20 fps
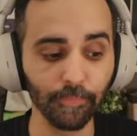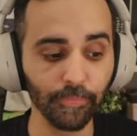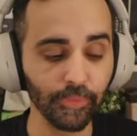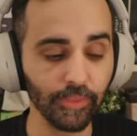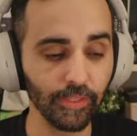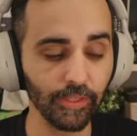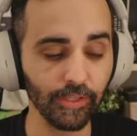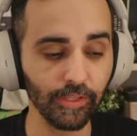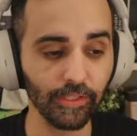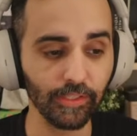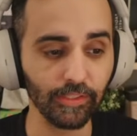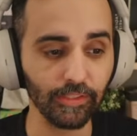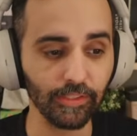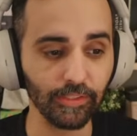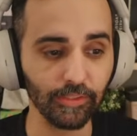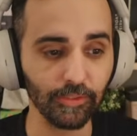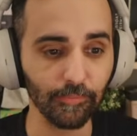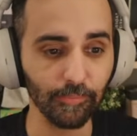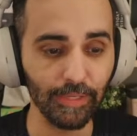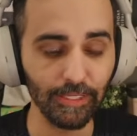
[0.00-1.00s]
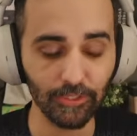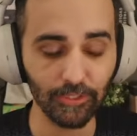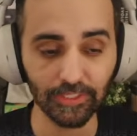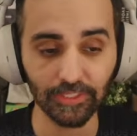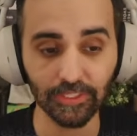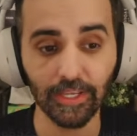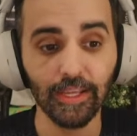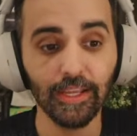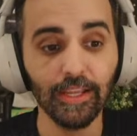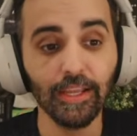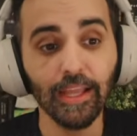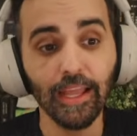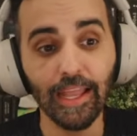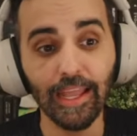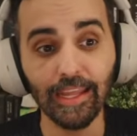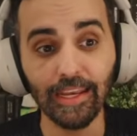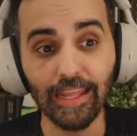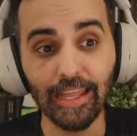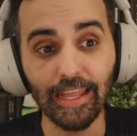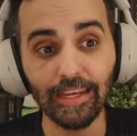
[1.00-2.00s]
matrix,
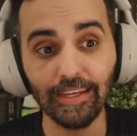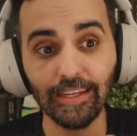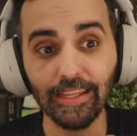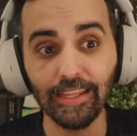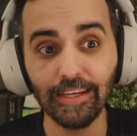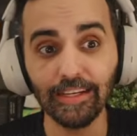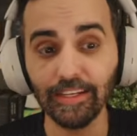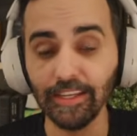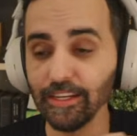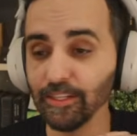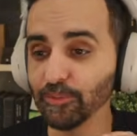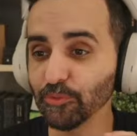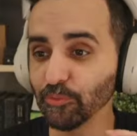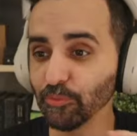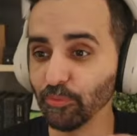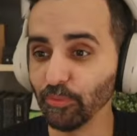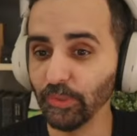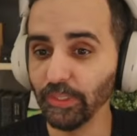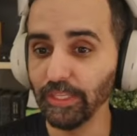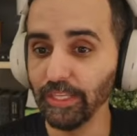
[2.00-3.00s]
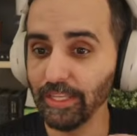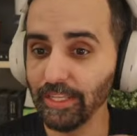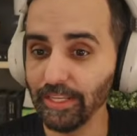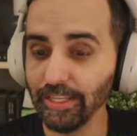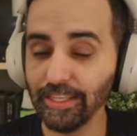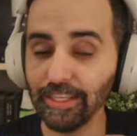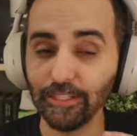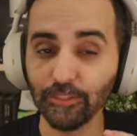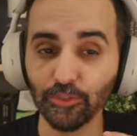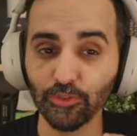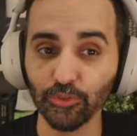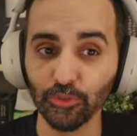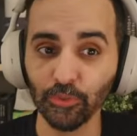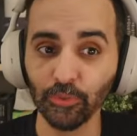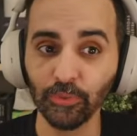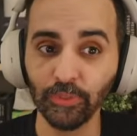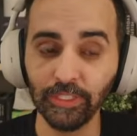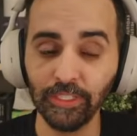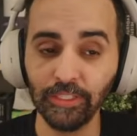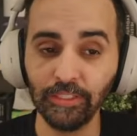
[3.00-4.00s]
and it is
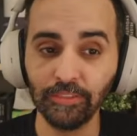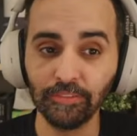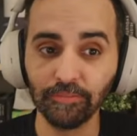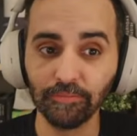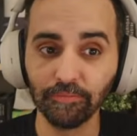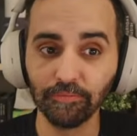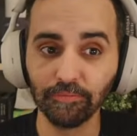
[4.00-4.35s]
truly